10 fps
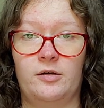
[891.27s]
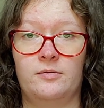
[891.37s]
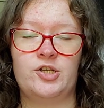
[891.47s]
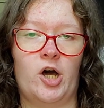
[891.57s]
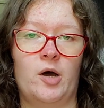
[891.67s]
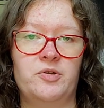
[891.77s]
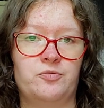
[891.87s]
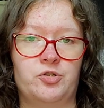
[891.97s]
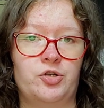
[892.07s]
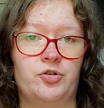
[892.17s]
These
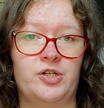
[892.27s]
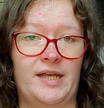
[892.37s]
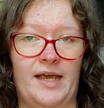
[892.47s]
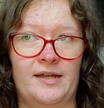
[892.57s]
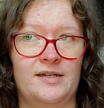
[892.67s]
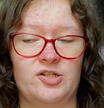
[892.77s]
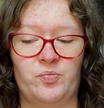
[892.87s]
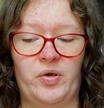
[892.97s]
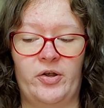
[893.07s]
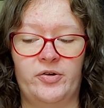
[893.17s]
comets returned again as a
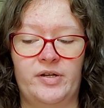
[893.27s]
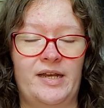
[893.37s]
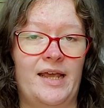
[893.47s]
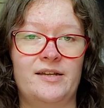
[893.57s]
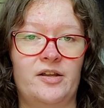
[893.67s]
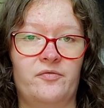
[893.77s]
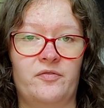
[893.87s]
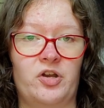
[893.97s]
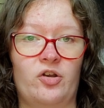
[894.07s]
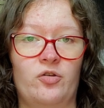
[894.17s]
pair in
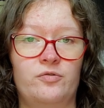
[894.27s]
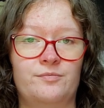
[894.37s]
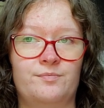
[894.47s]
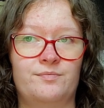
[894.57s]
1852,